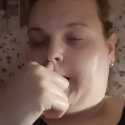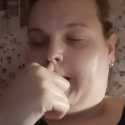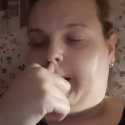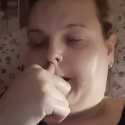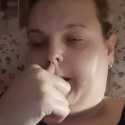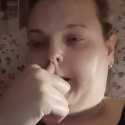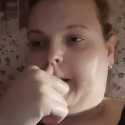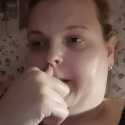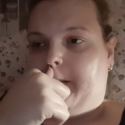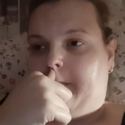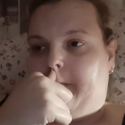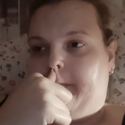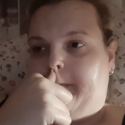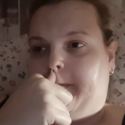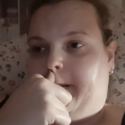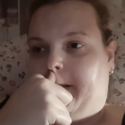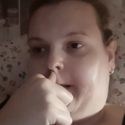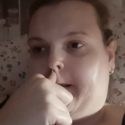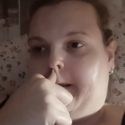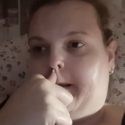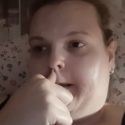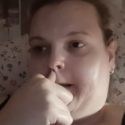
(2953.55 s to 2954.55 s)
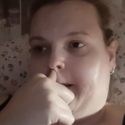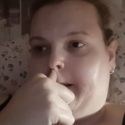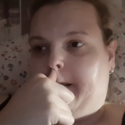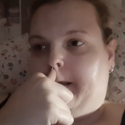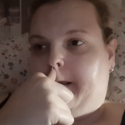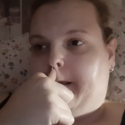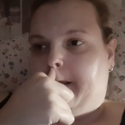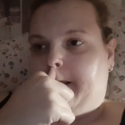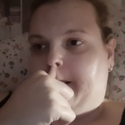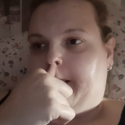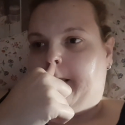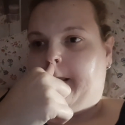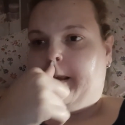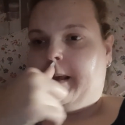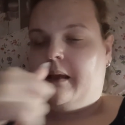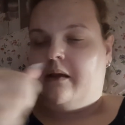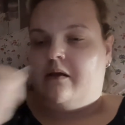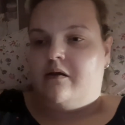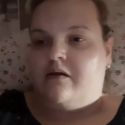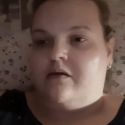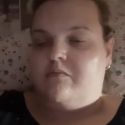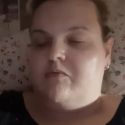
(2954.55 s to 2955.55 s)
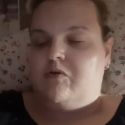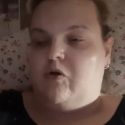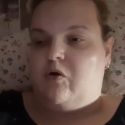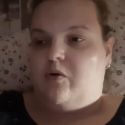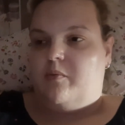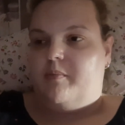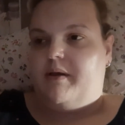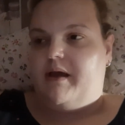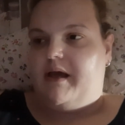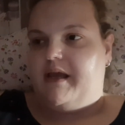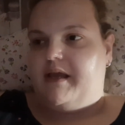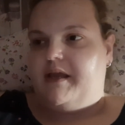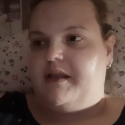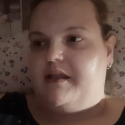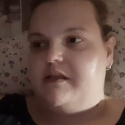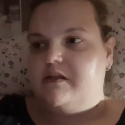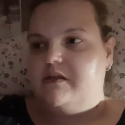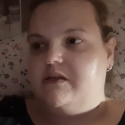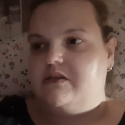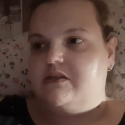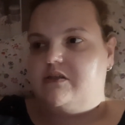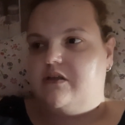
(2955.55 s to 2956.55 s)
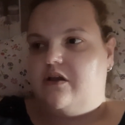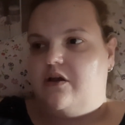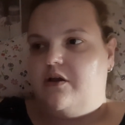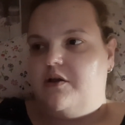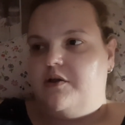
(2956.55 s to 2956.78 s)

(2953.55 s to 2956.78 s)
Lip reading: A lot of pain. So